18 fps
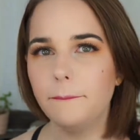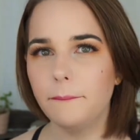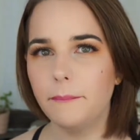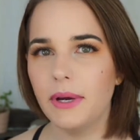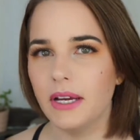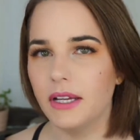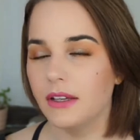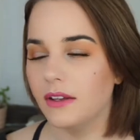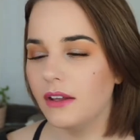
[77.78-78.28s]

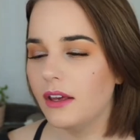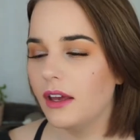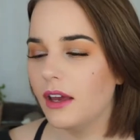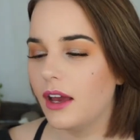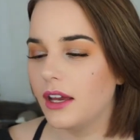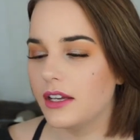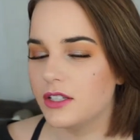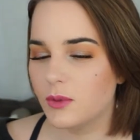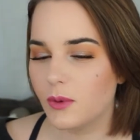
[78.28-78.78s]
But
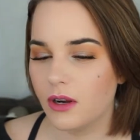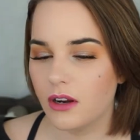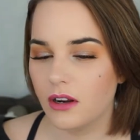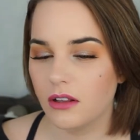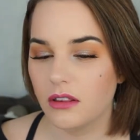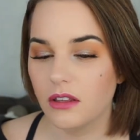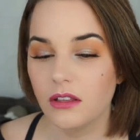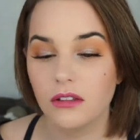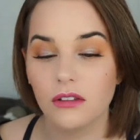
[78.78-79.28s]
I
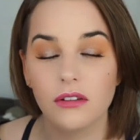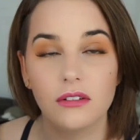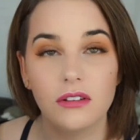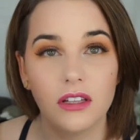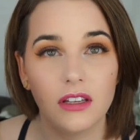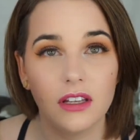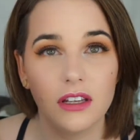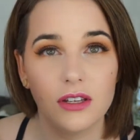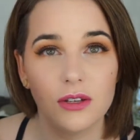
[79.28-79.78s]
swear the glue
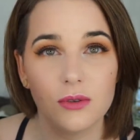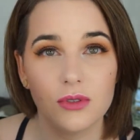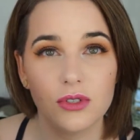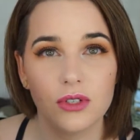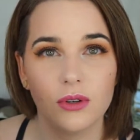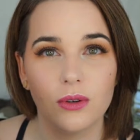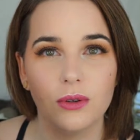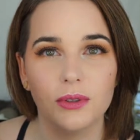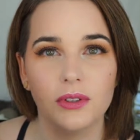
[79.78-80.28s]
that they use
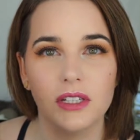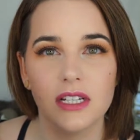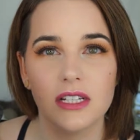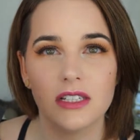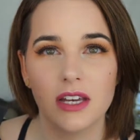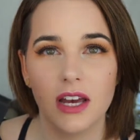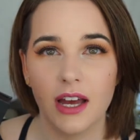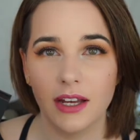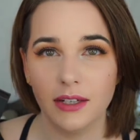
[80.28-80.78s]
to hold
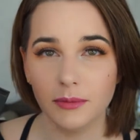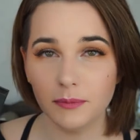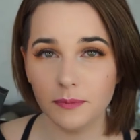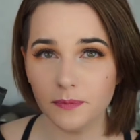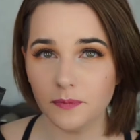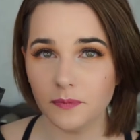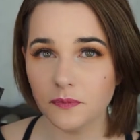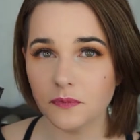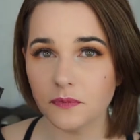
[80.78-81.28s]
these on
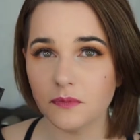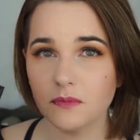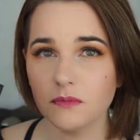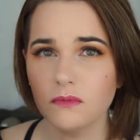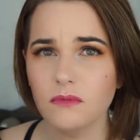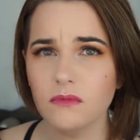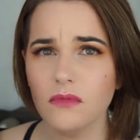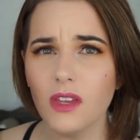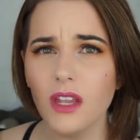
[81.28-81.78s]

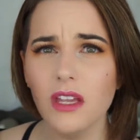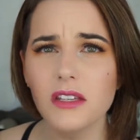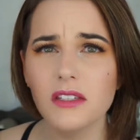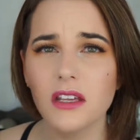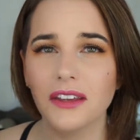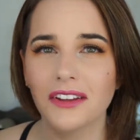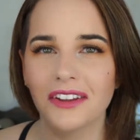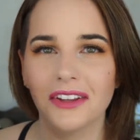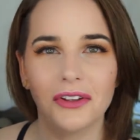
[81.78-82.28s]
is
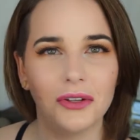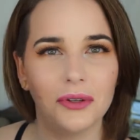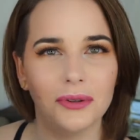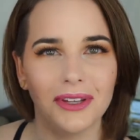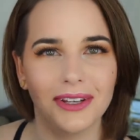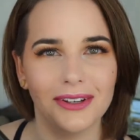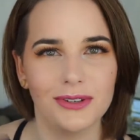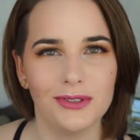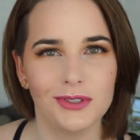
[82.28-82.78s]
like the glue
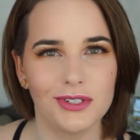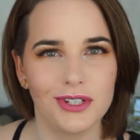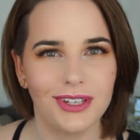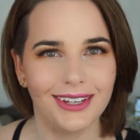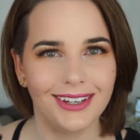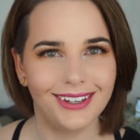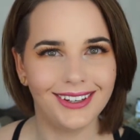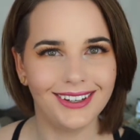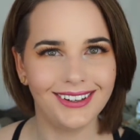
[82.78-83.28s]
they use to
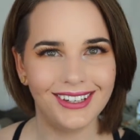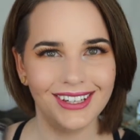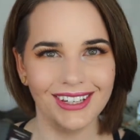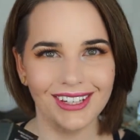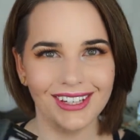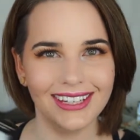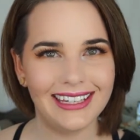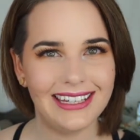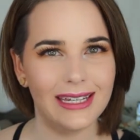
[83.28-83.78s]
like
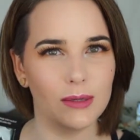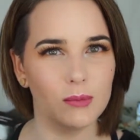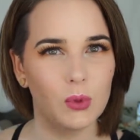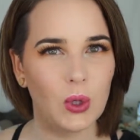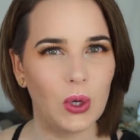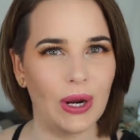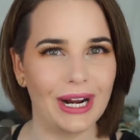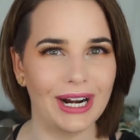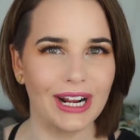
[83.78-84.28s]
keep
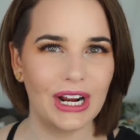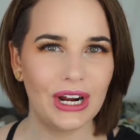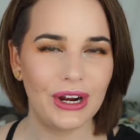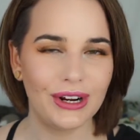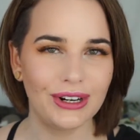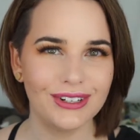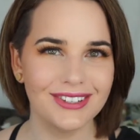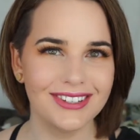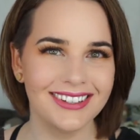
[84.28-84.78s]
credit
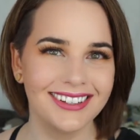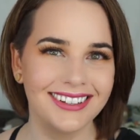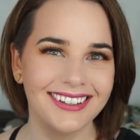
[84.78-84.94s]
cards